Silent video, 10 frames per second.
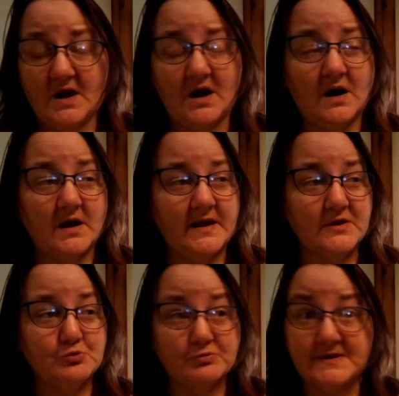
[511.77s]

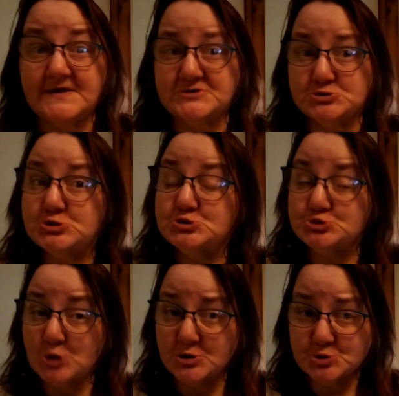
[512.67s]
I read
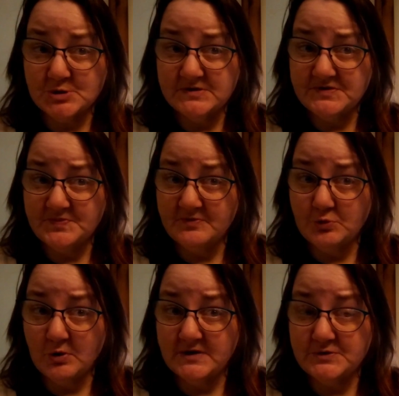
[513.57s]
instructions
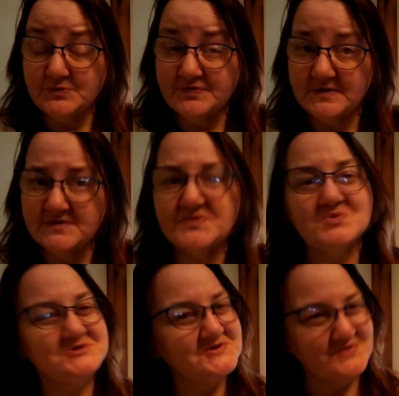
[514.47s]
before I do things,
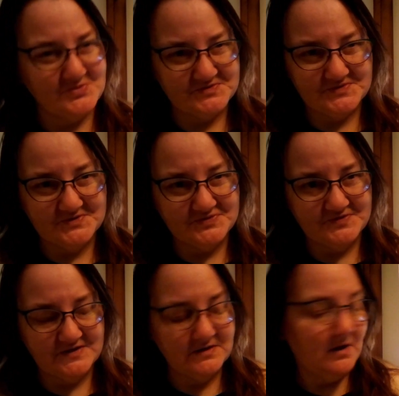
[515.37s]
which is always a good
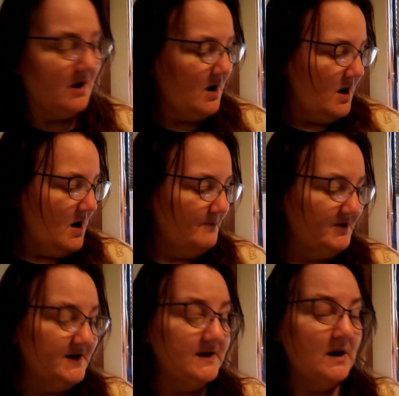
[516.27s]
thing.
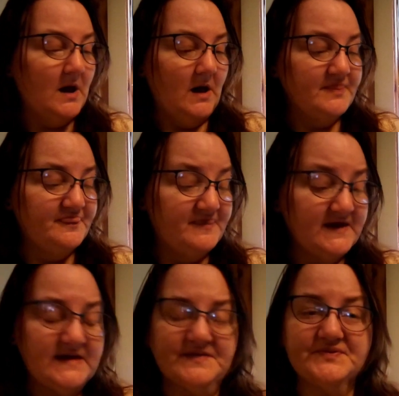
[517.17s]
But
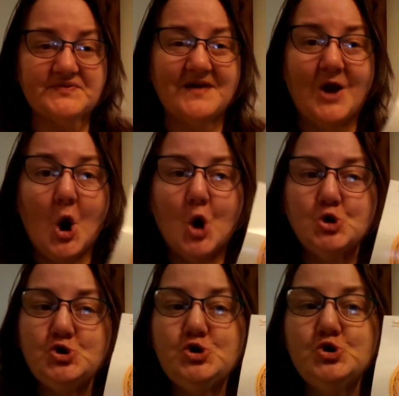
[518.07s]

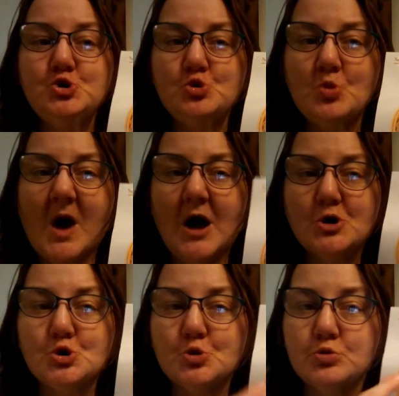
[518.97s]
this, you
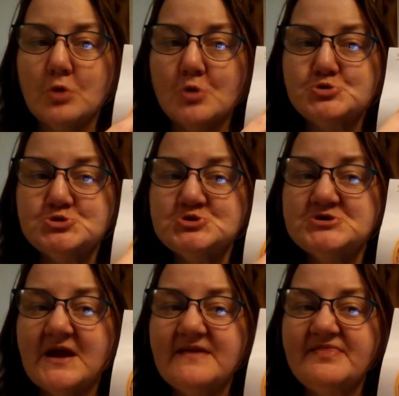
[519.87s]

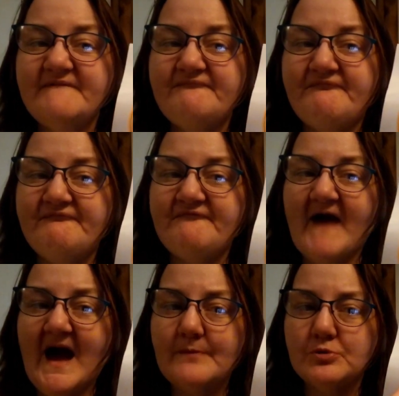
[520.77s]
crochet the
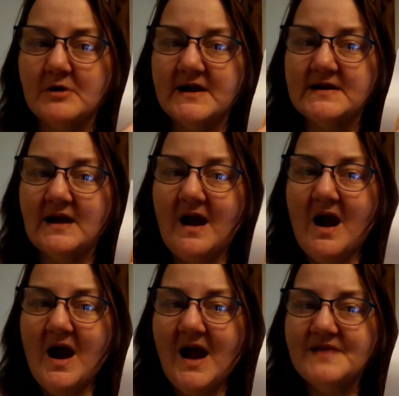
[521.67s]
fabric
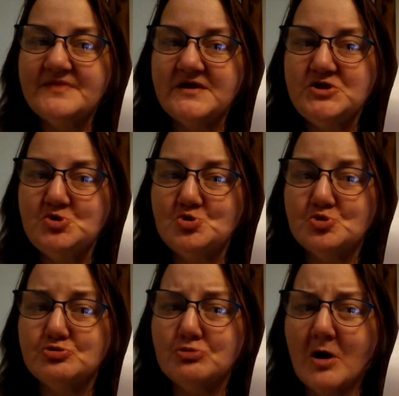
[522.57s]
and then you
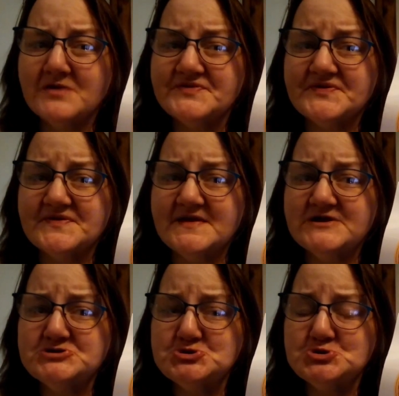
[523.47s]
cross
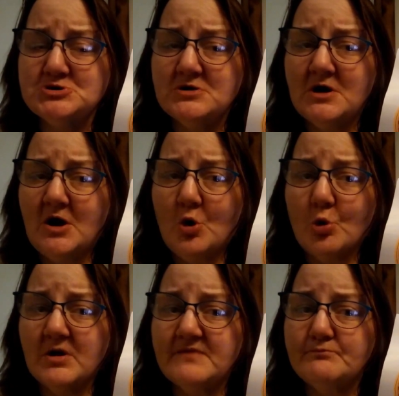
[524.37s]
stitch
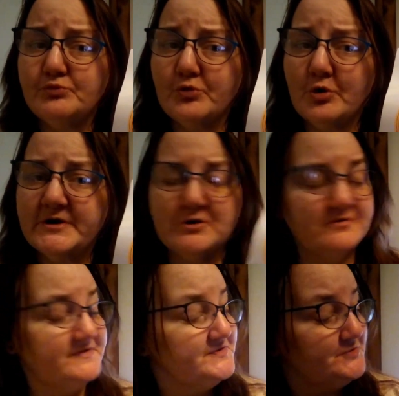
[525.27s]
or embroider.
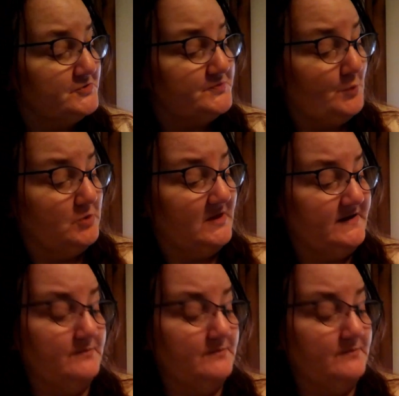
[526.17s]
This looks more like